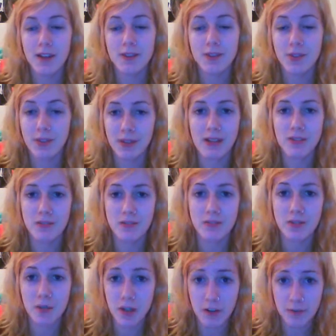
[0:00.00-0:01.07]
It was
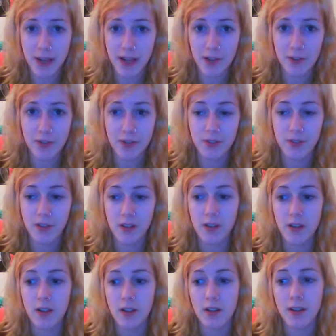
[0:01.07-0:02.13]
£312,
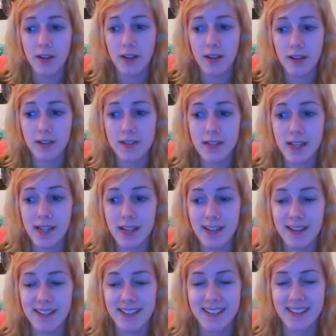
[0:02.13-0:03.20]
and
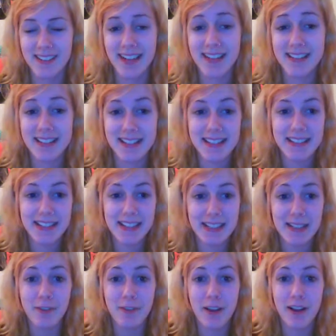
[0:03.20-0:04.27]
I had to
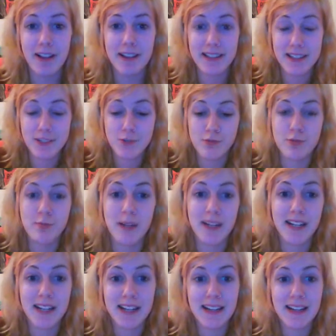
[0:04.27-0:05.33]
give her literal
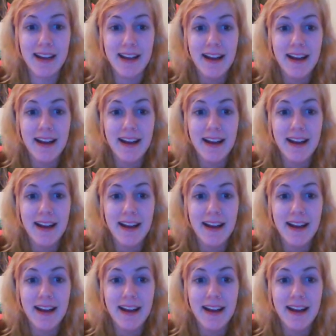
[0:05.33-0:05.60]
money.